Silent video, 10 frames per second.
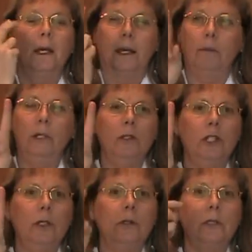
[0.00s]
And we
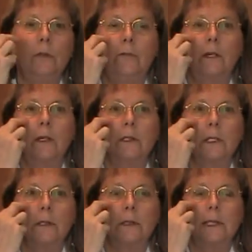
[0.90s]
usually use 2 fingers
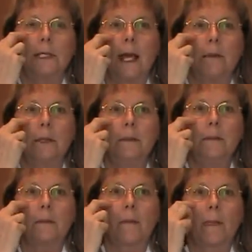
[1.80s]
to do this tapping.